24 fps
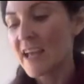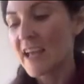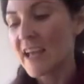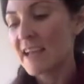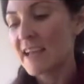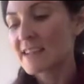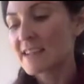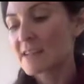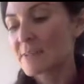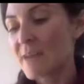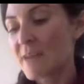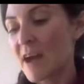
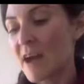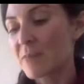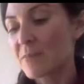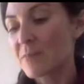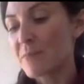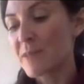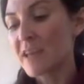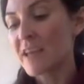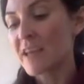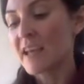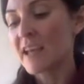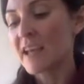it's about
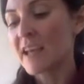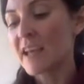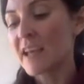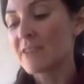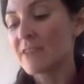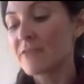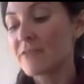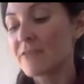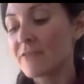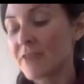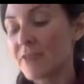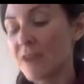being
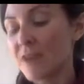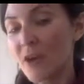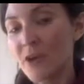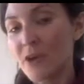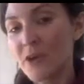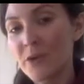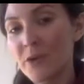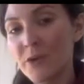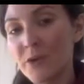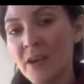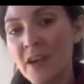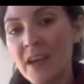in
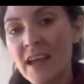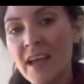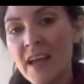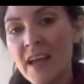flow